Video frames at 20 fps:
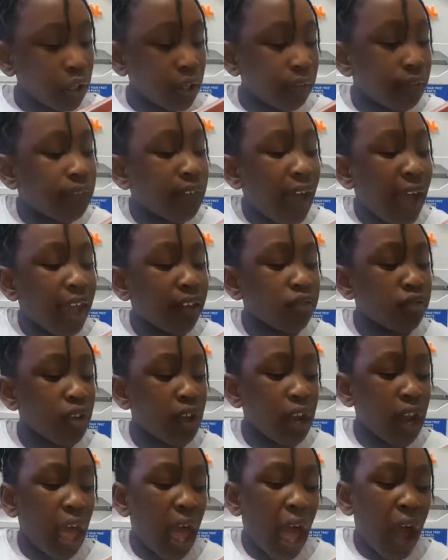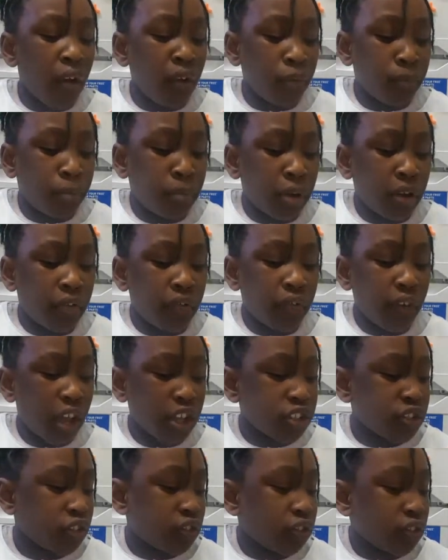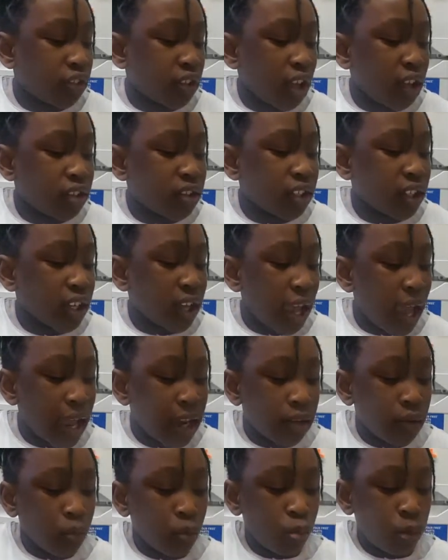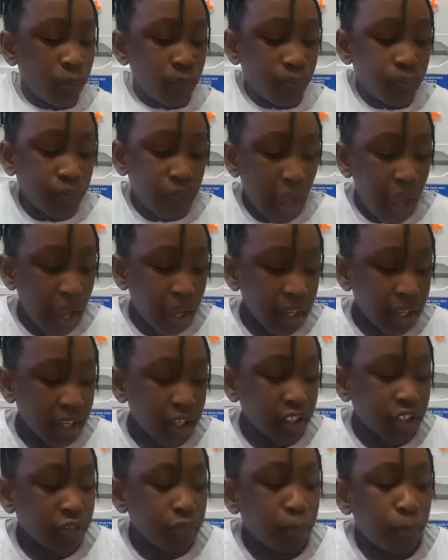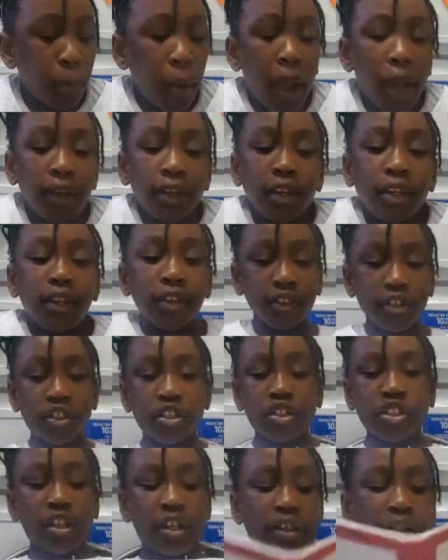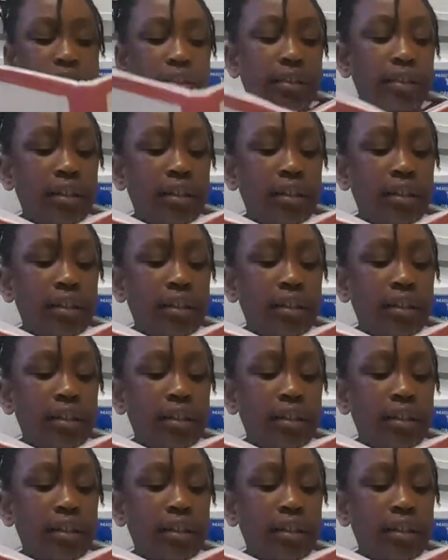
If I run out of breath, I just start again. With that, he expanded his chest